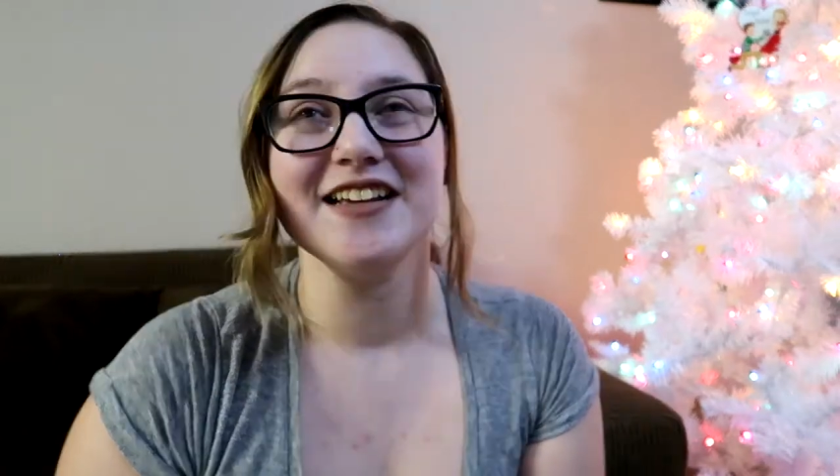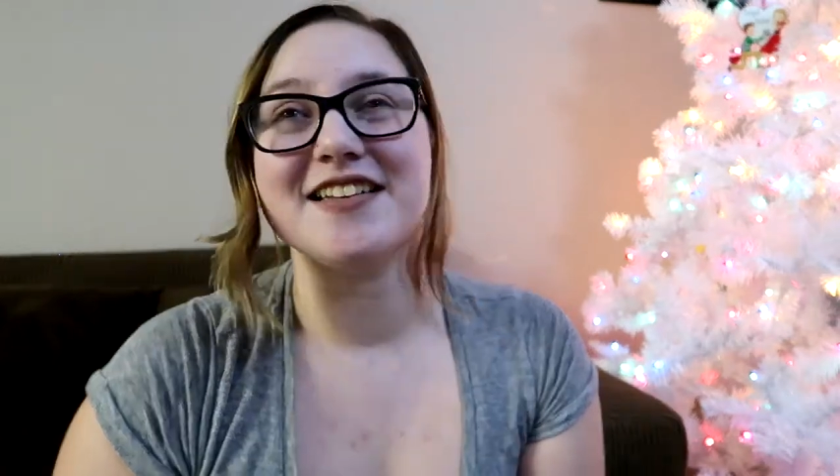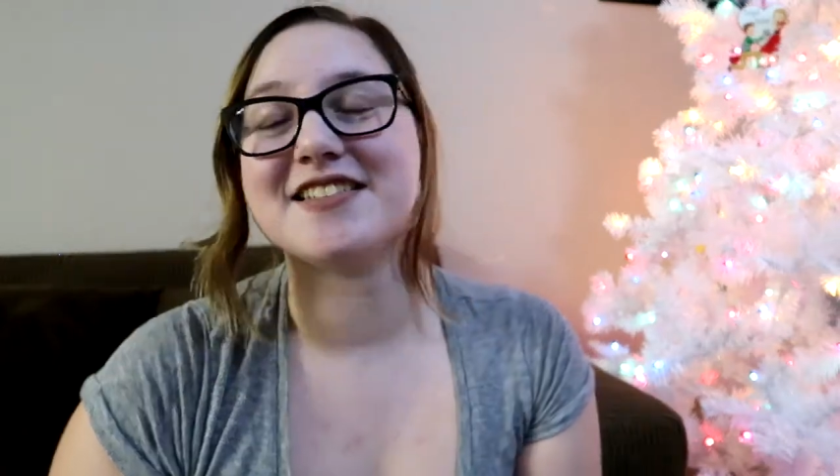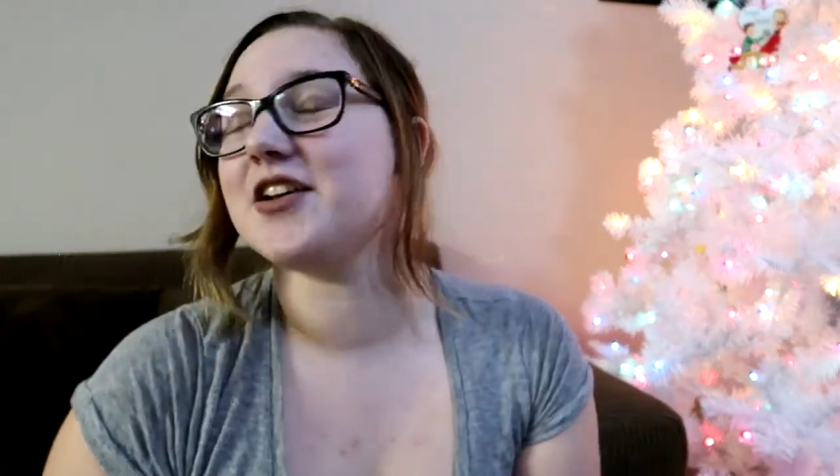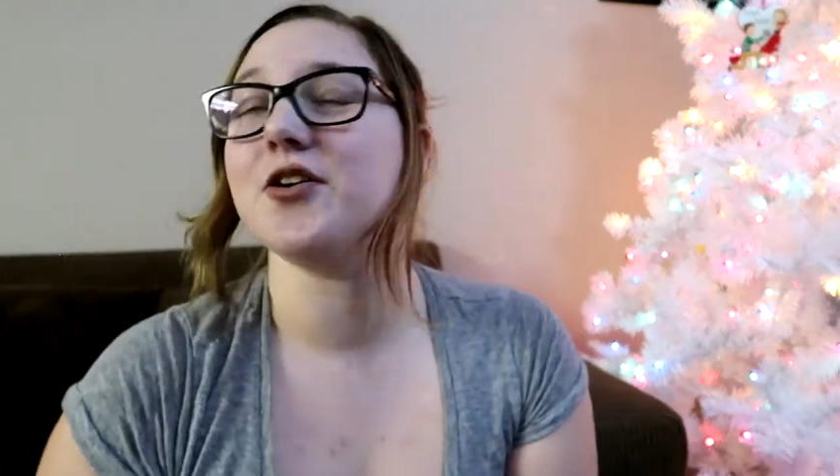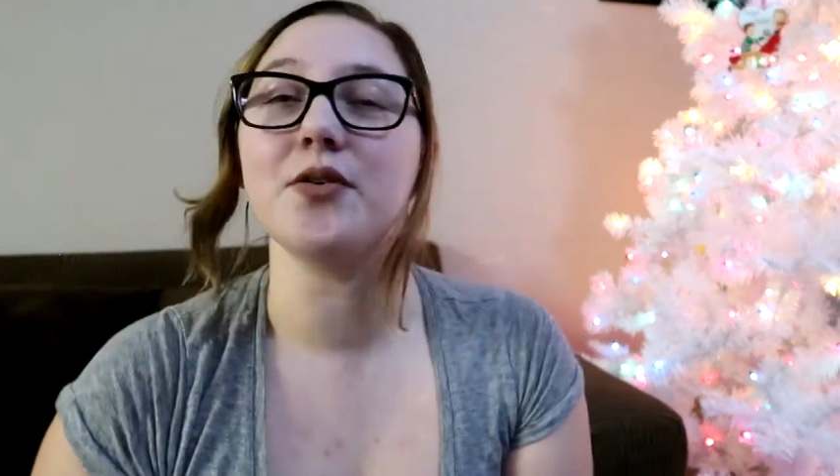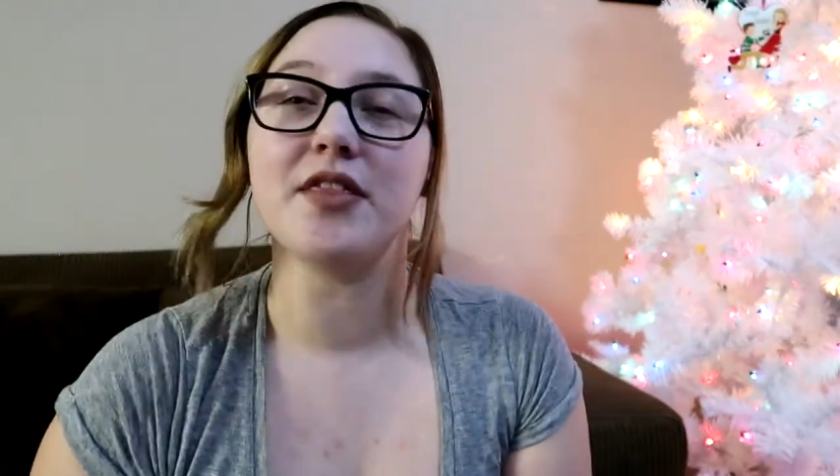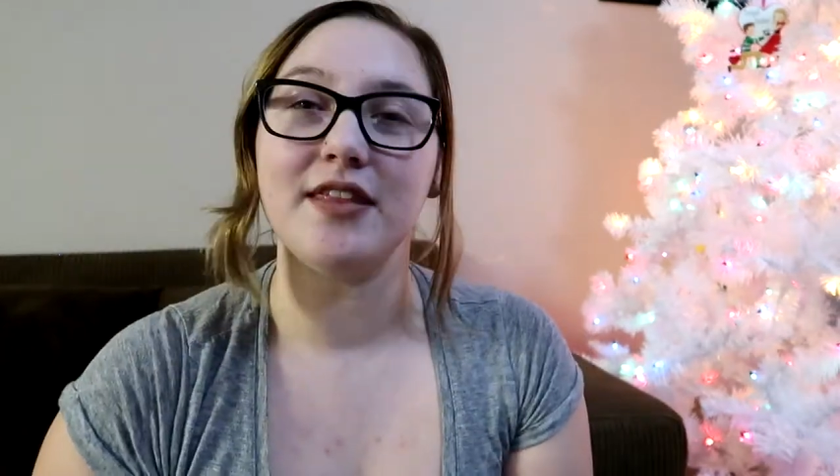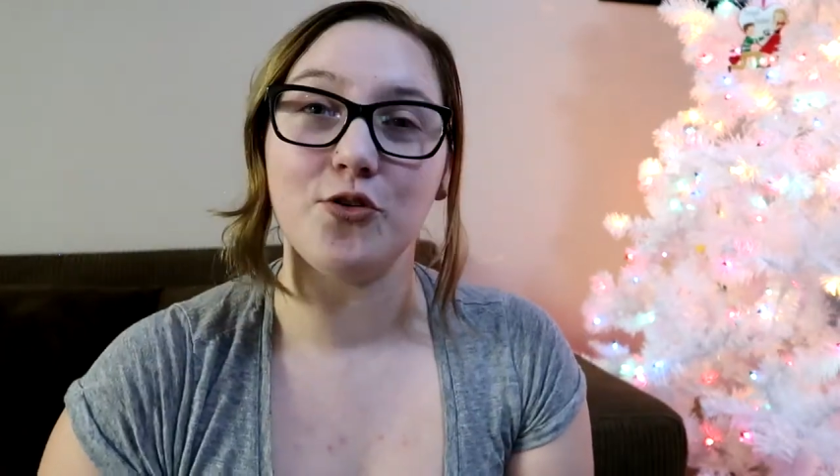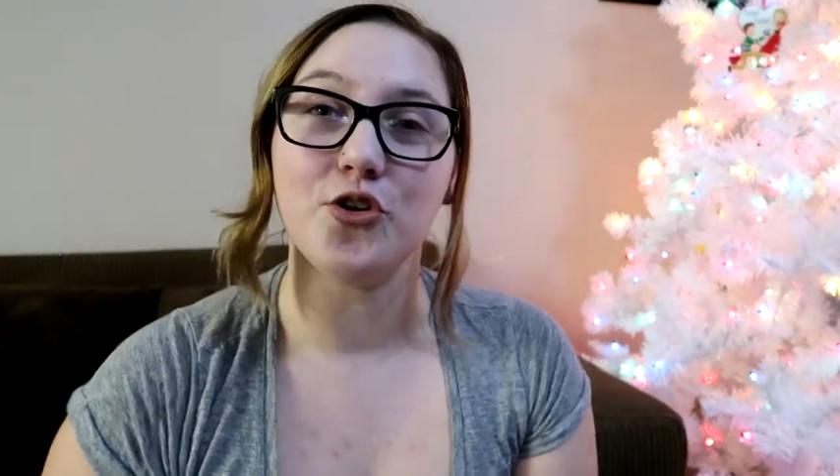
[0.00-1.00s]

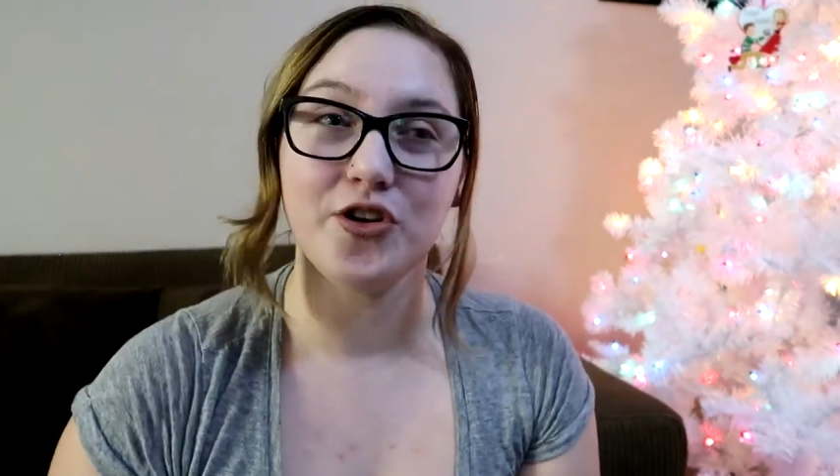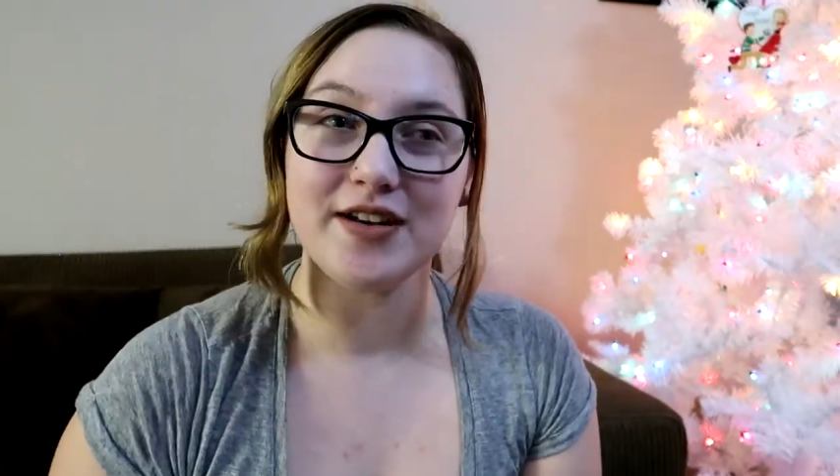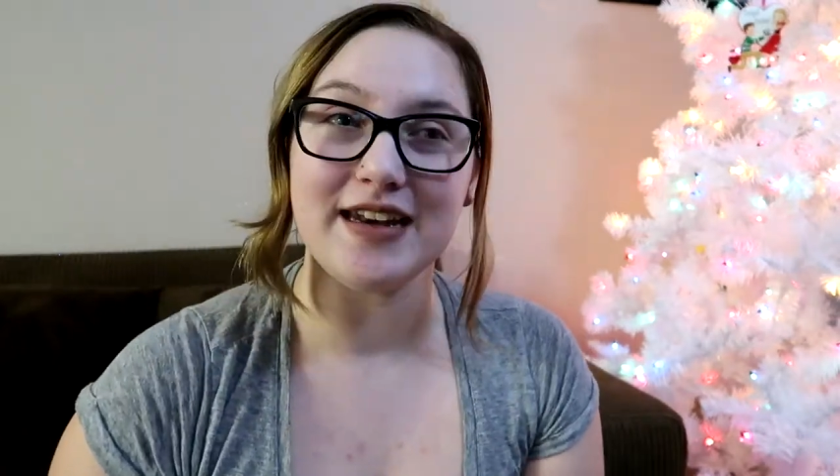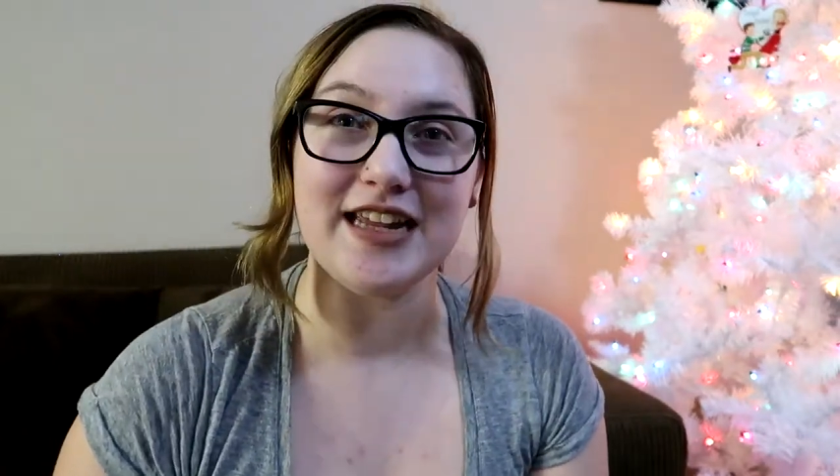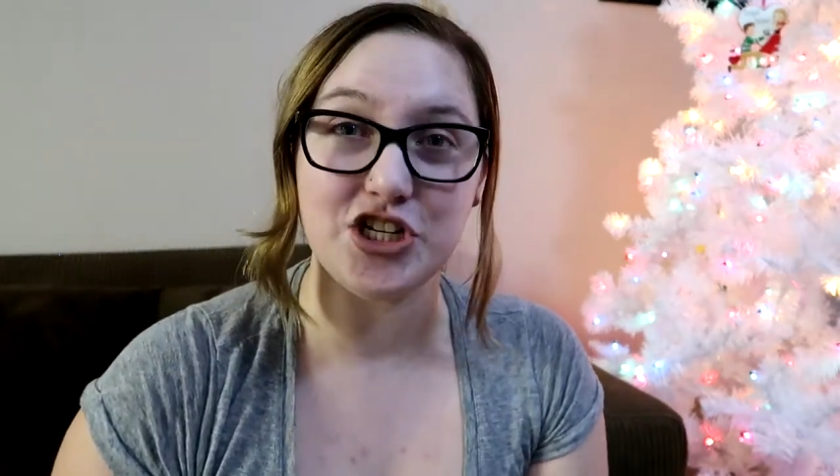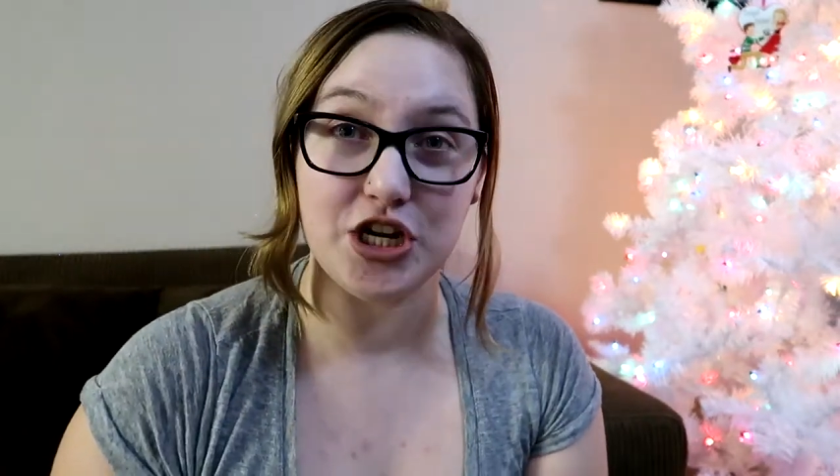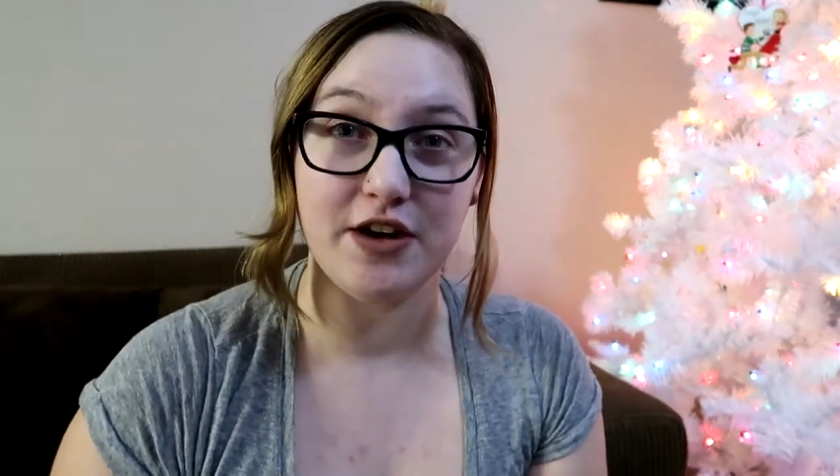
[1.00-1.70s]
So you couldn't itch